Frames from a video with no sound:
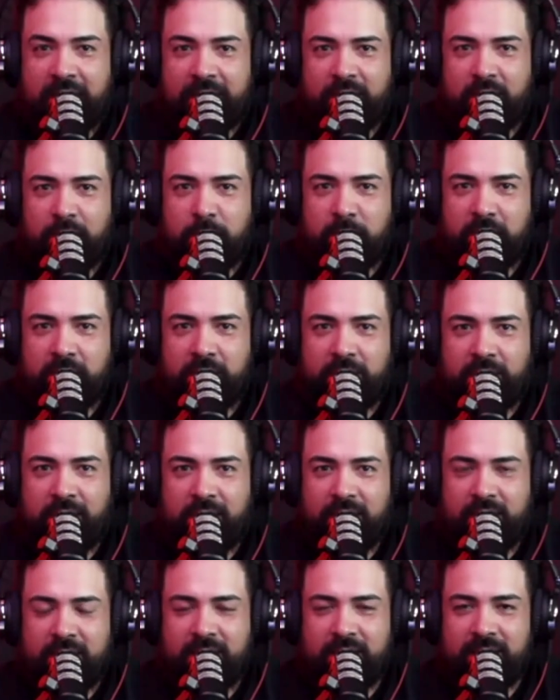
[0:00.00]
them, and they're
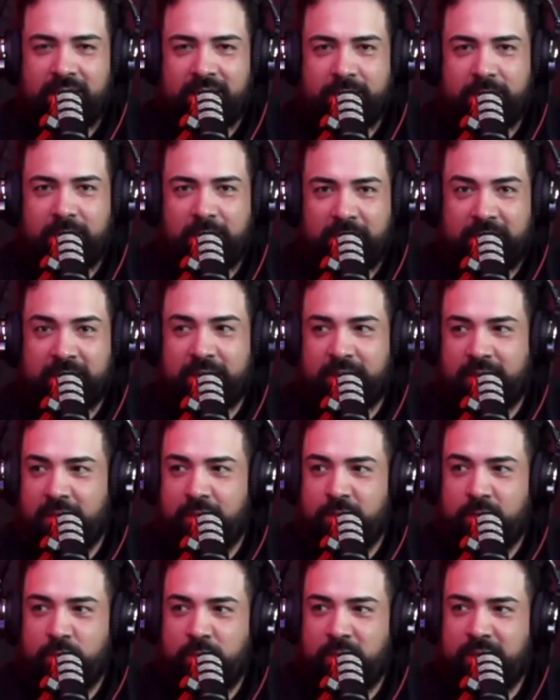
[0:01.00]
like, because
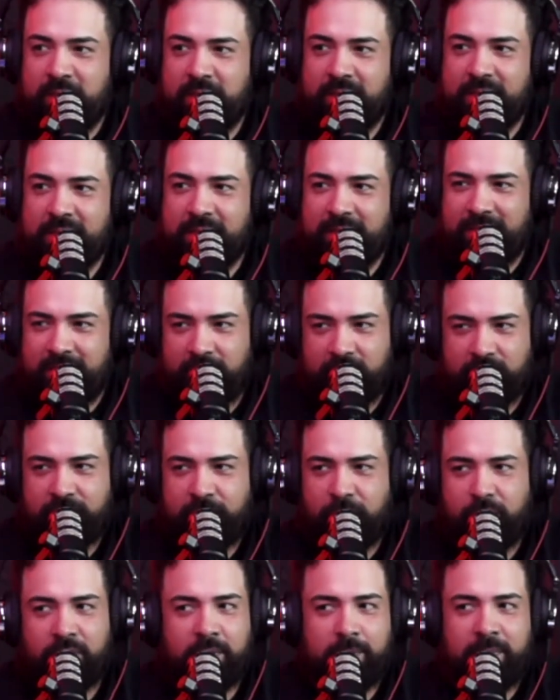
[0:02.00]
we did it together. It was
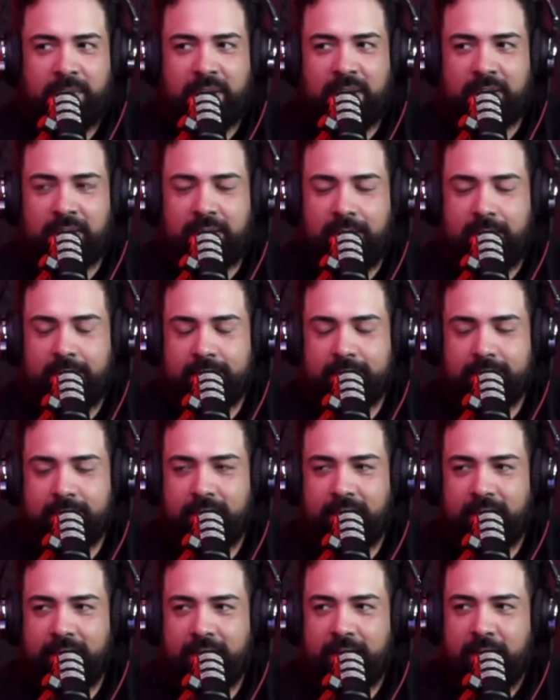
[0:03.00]
for the podcast,
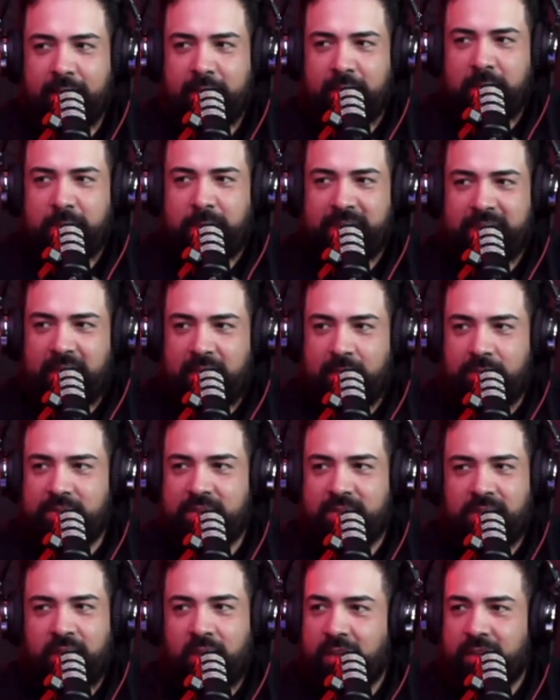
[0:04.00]
right? But then I was
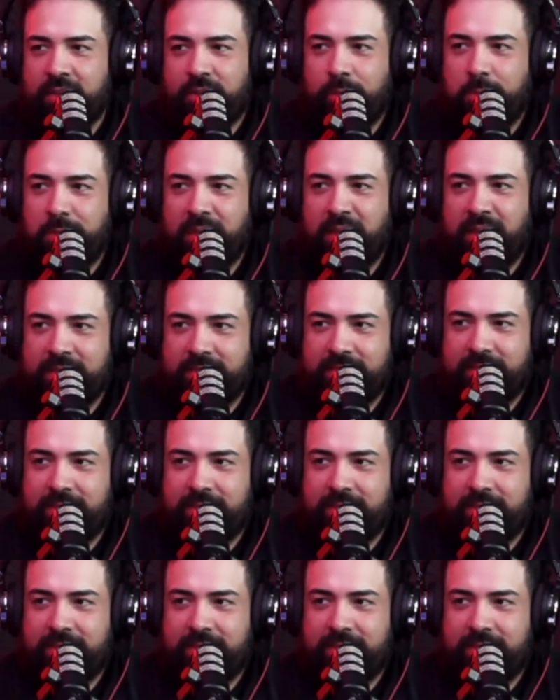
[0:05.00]
stuck at their place.